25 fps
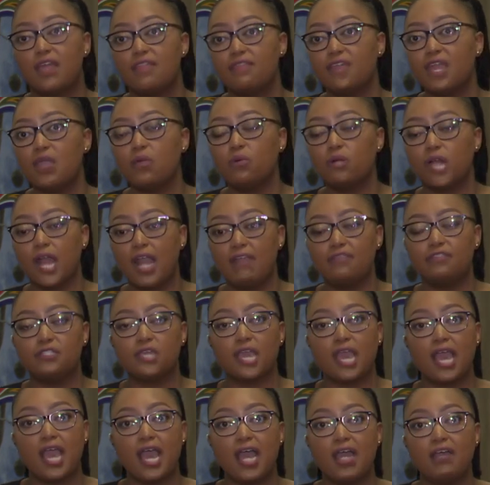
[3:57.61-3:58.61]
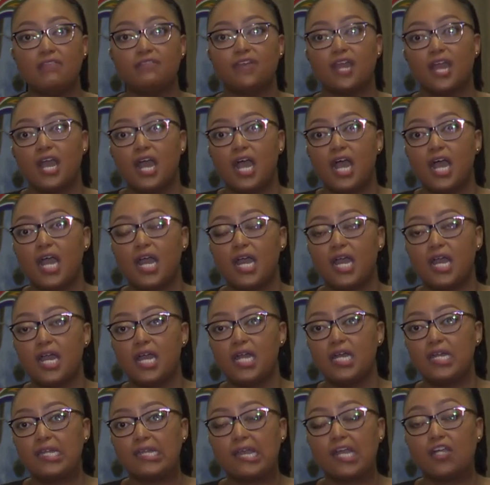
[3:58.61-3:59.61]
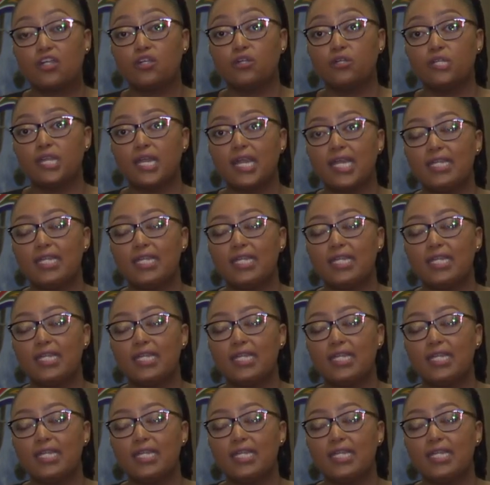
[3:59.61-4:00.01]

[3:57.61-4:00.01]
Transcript: They will have to have uh, an, a good